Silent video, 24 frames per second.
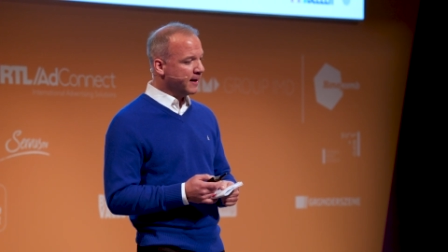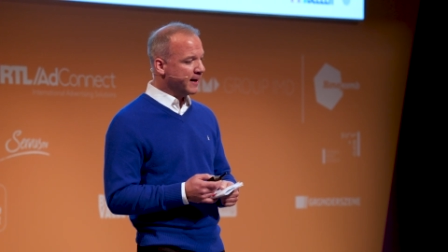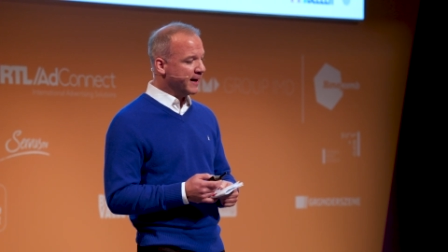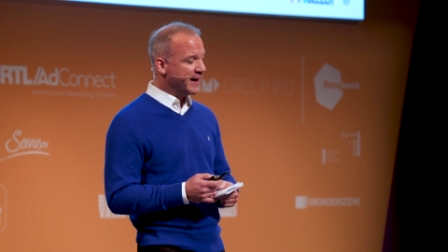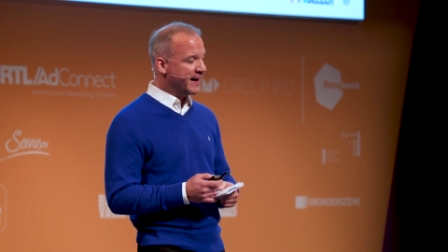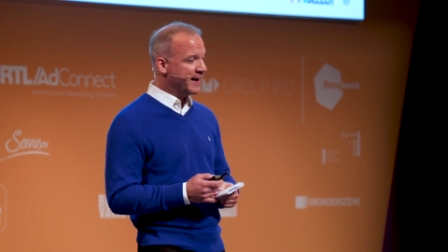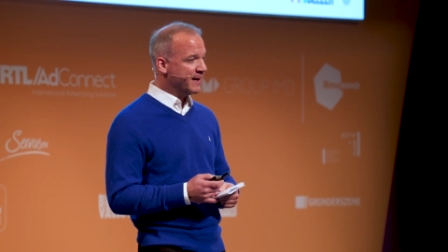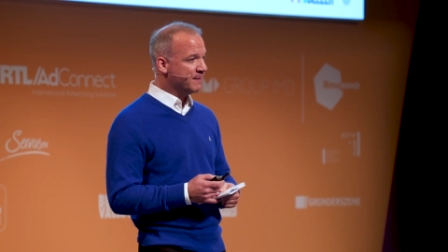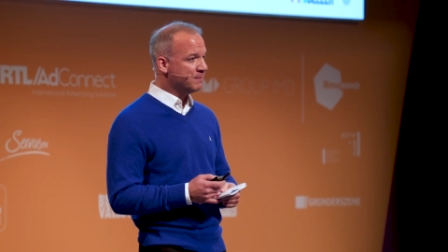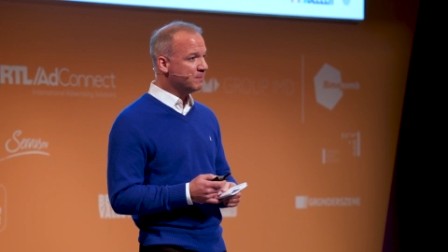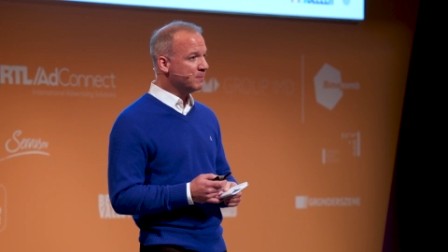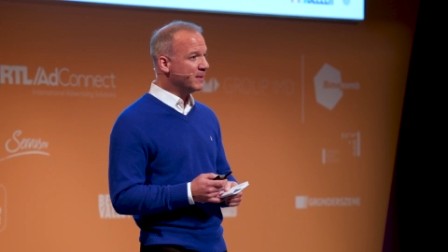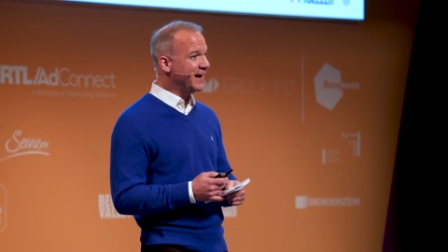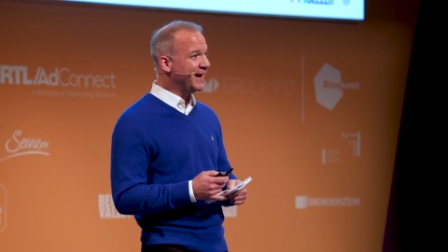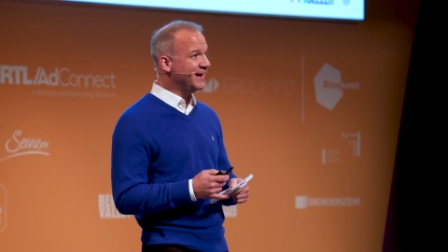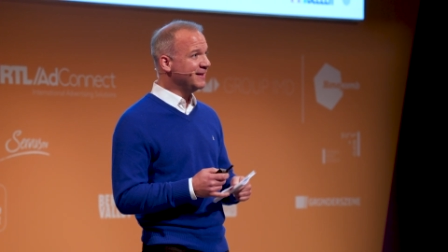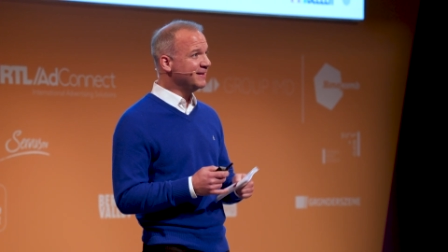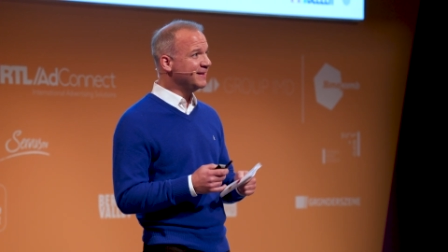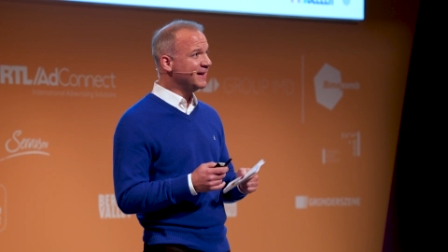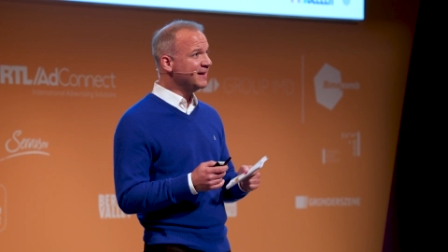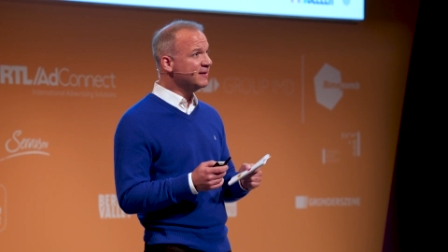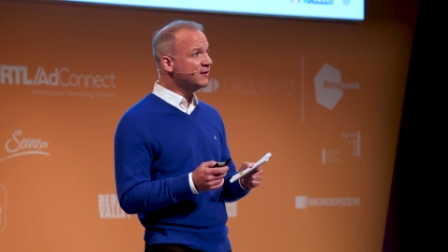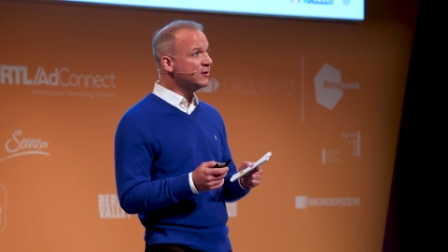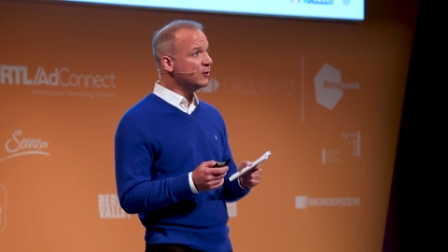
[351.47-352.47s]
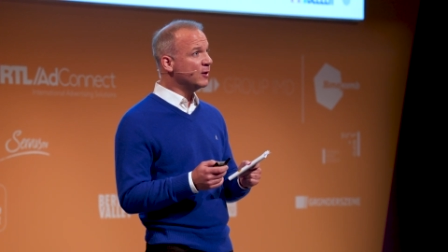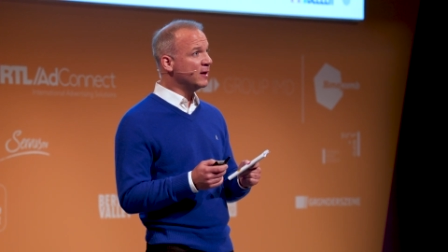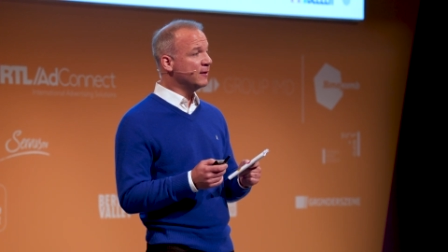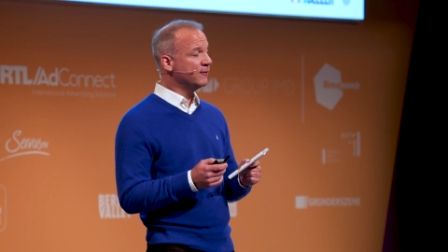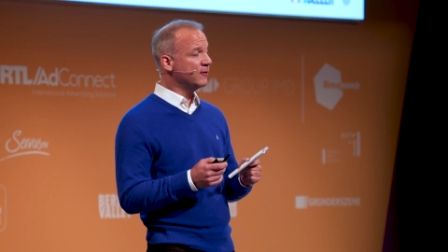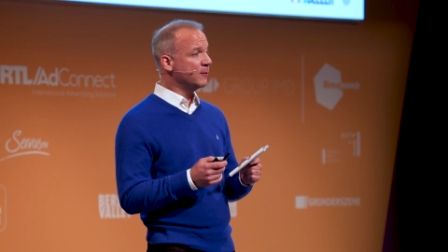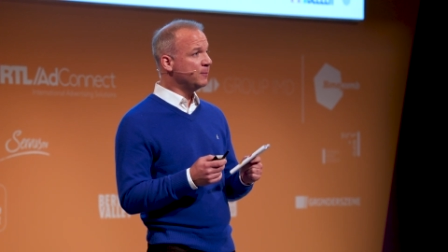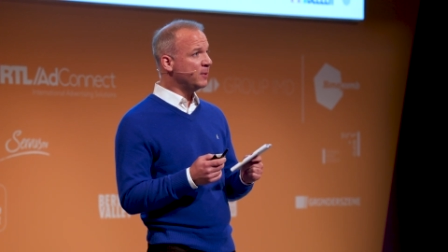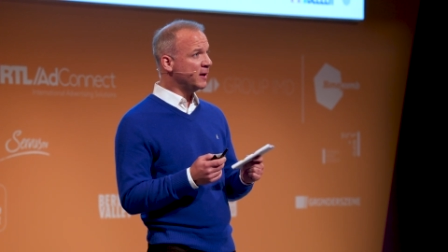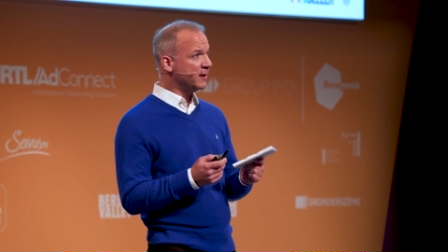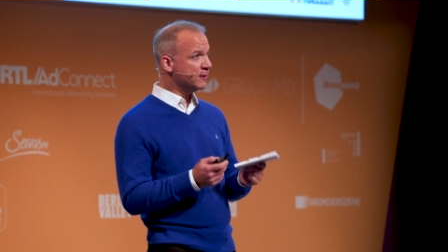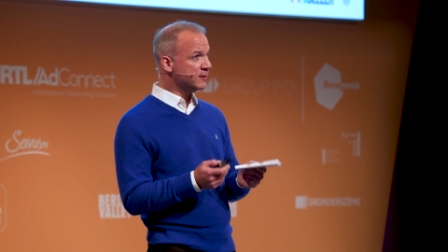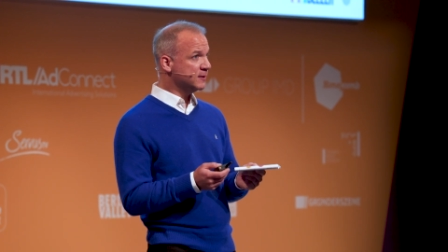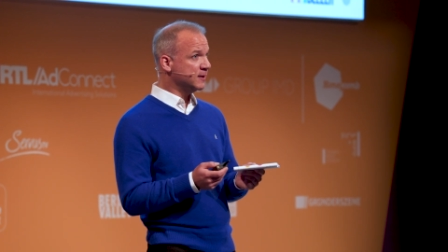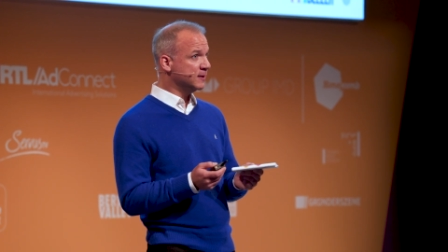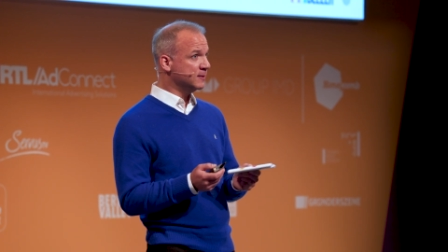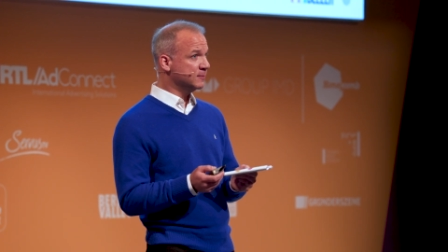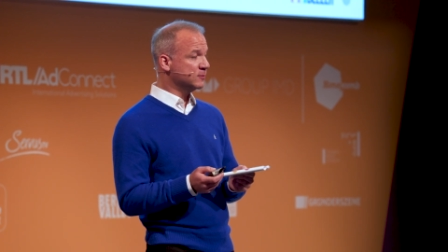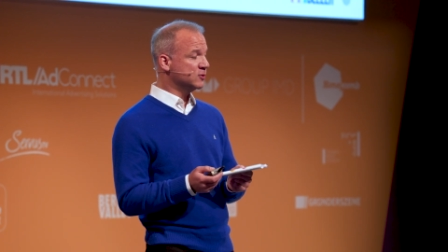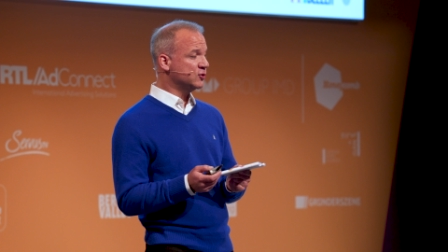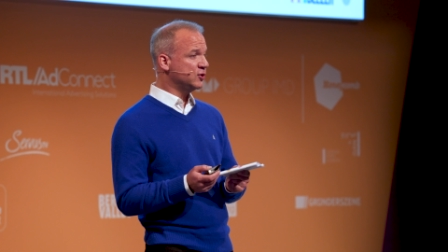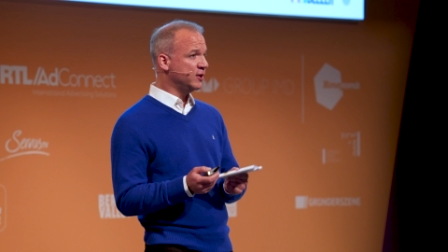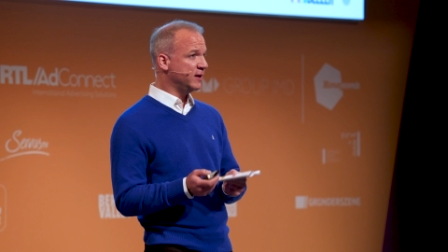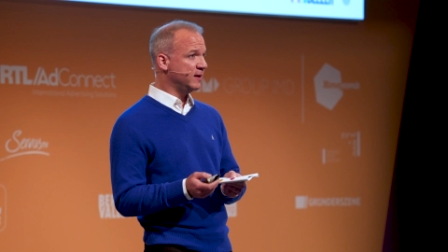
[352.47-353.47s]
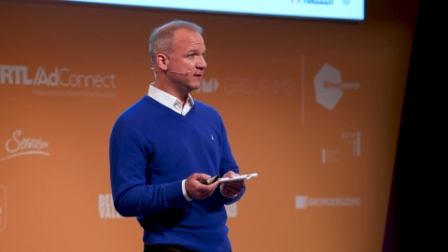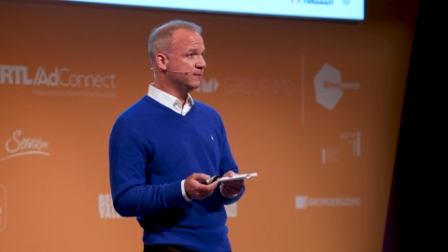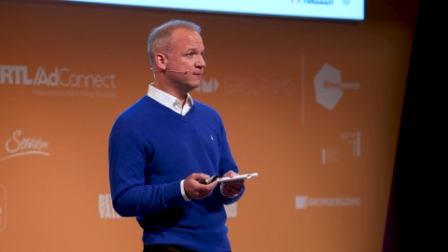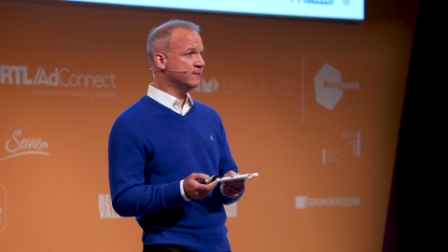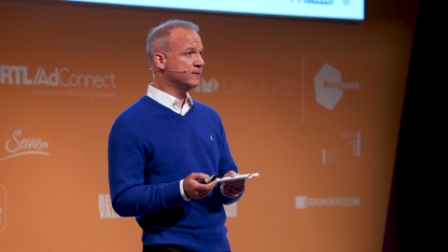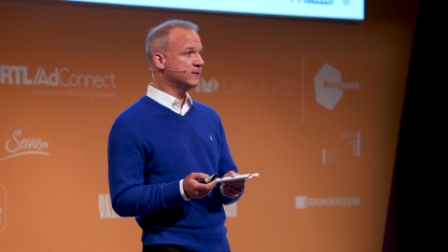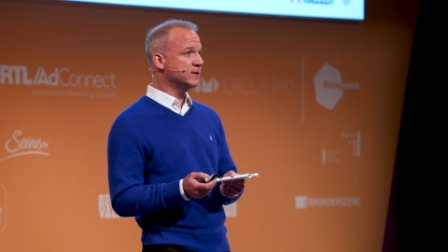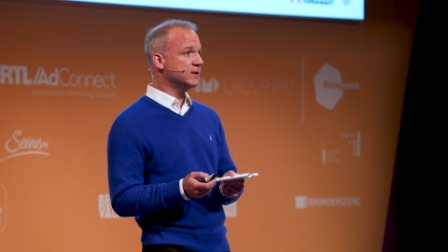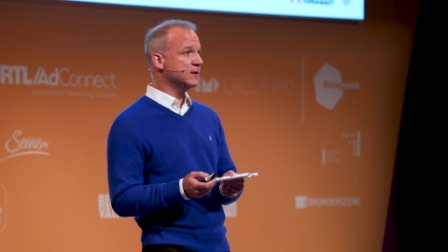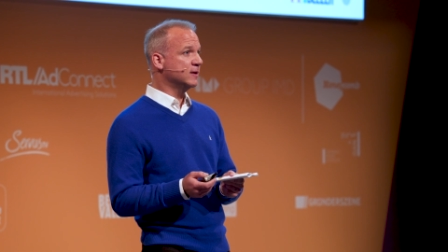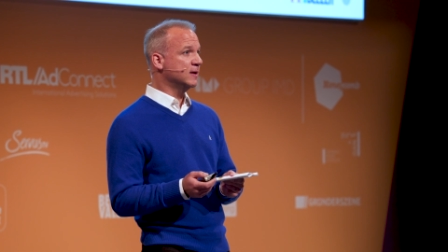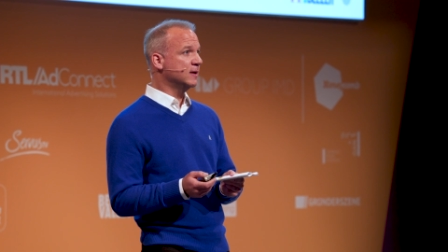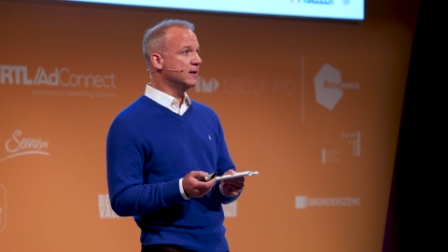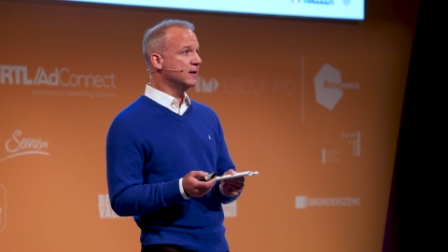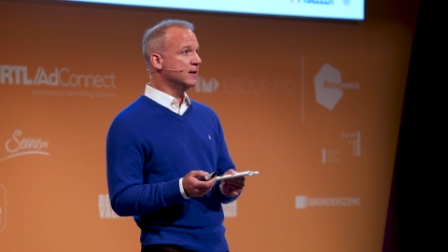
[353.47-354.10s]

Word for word: Um, and then you have a paradigm shift